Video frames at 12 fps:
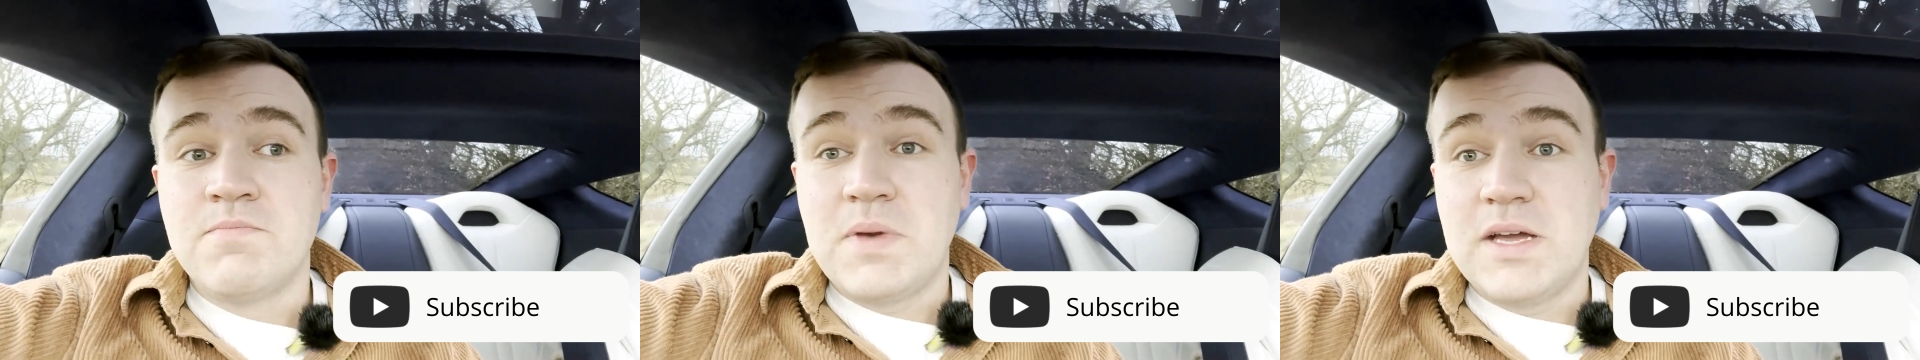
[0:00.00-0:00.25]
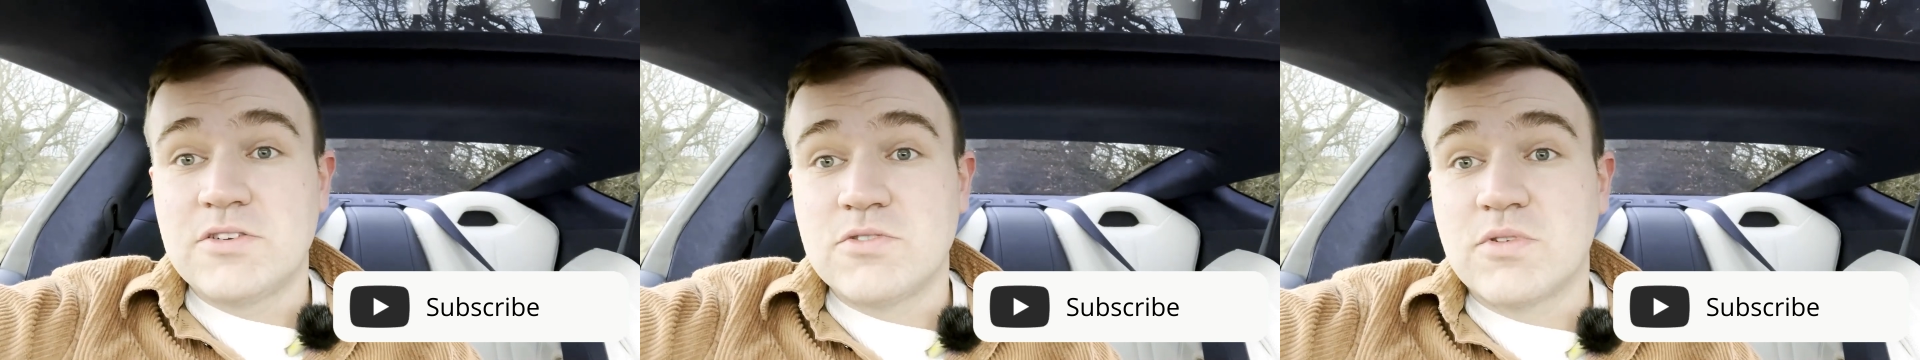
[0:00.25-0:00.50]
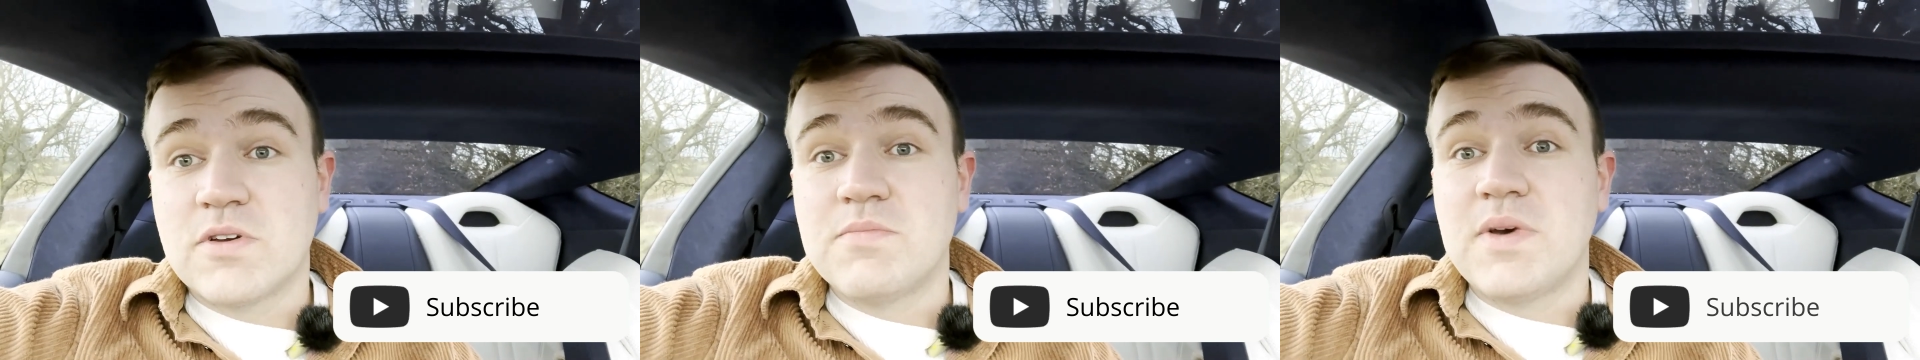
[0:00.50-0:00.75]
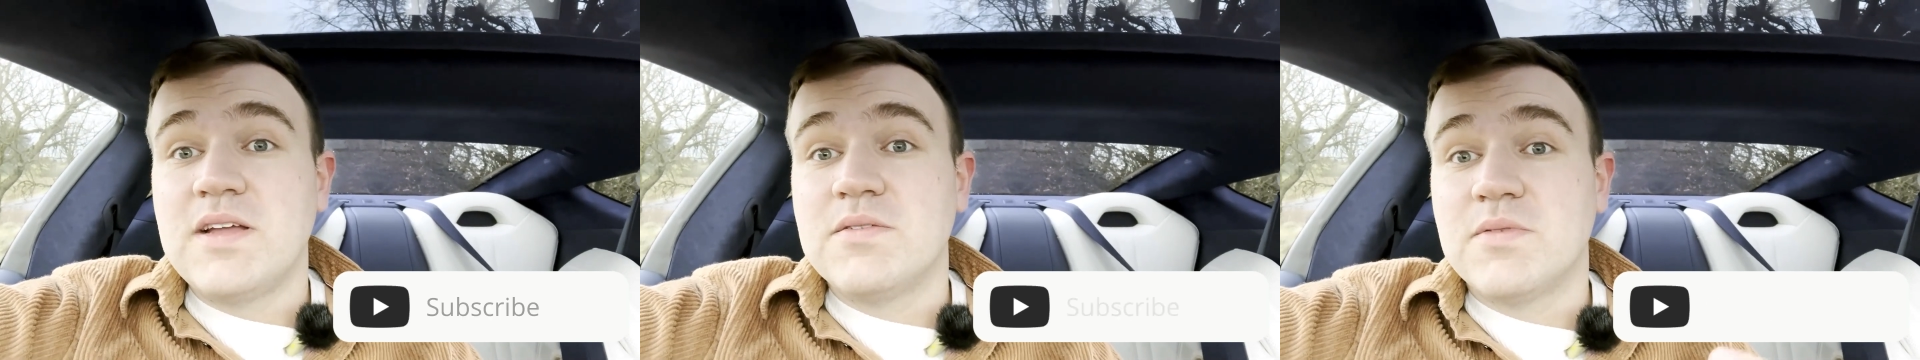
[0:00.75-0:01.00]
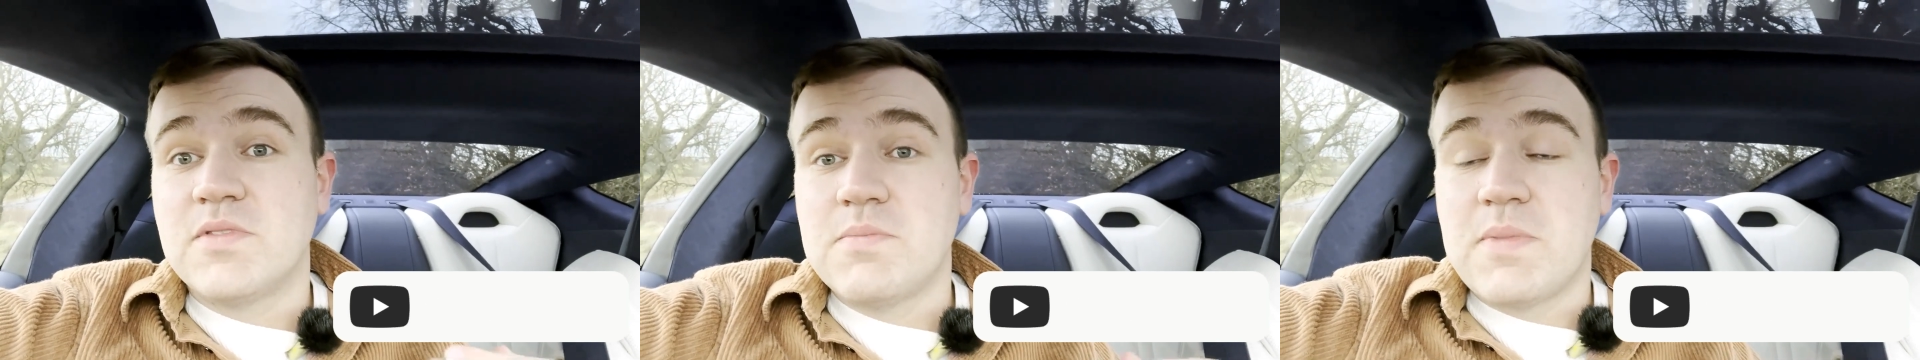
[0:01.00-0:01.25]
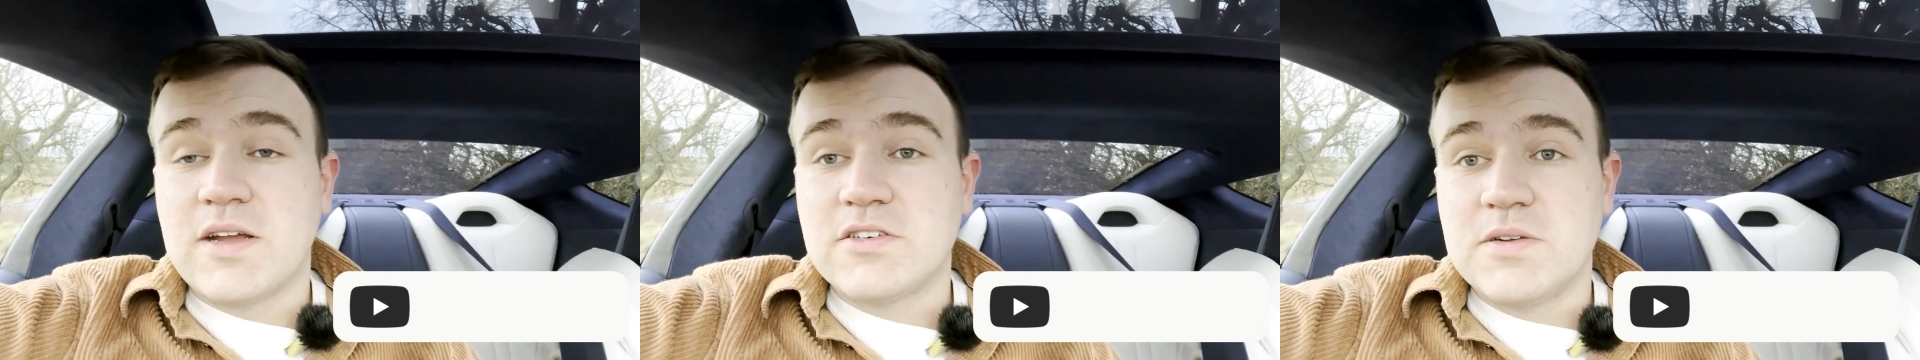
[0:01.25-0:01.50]
petrol combined with the
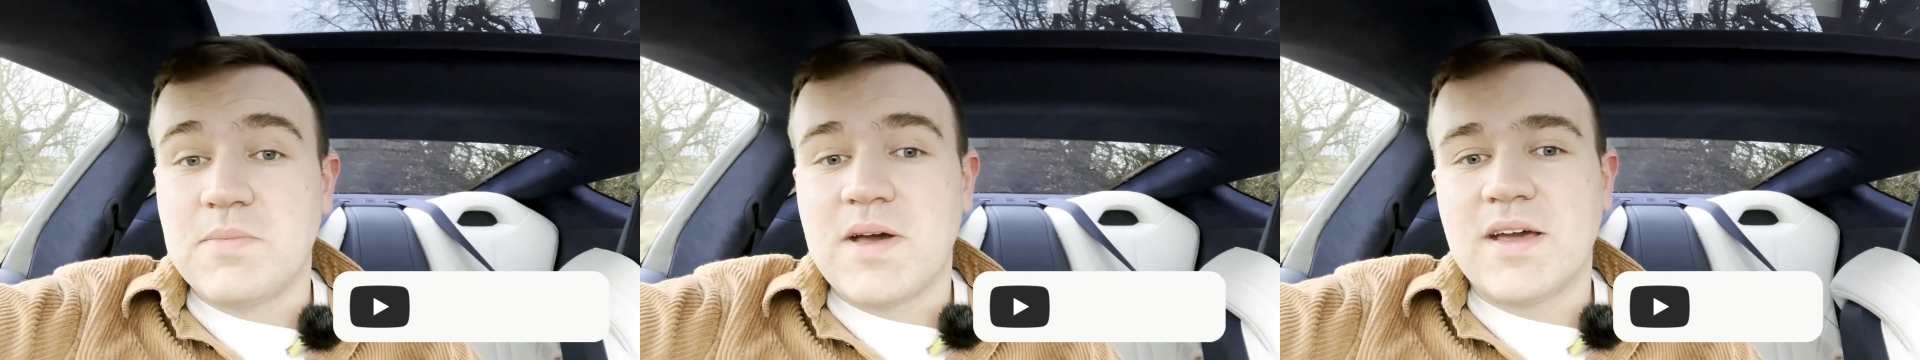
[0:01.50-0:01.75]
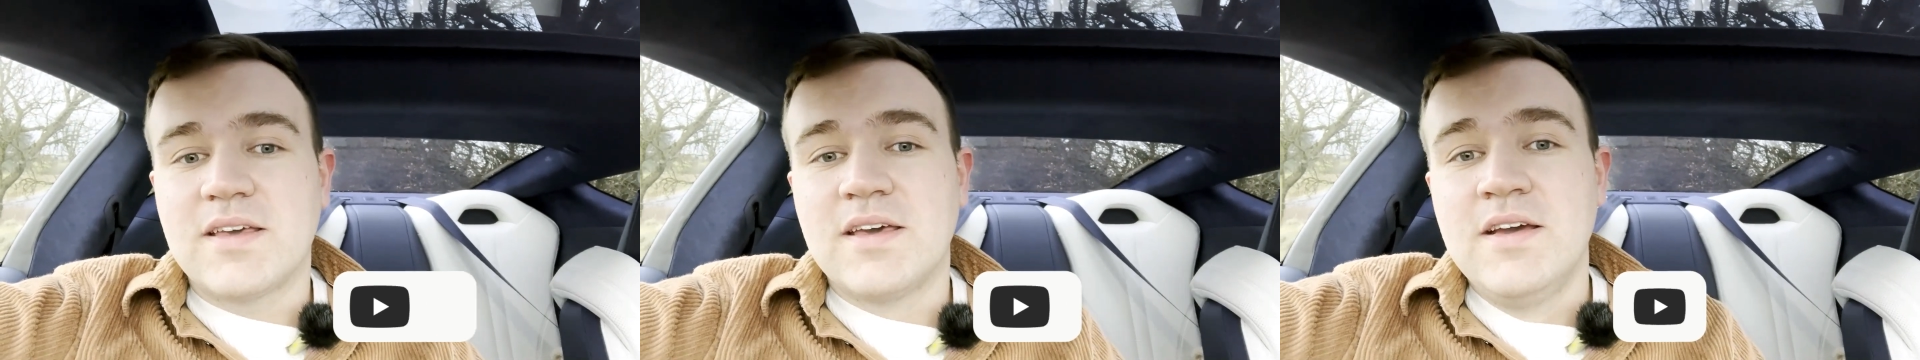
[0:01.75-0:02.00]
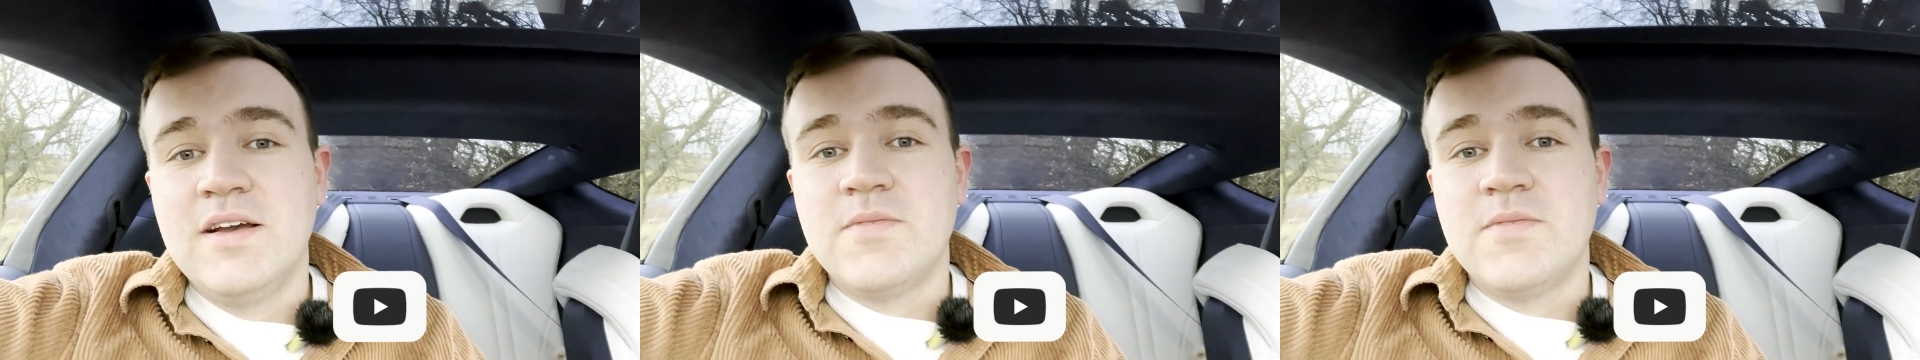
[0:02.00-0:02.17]
battery pack.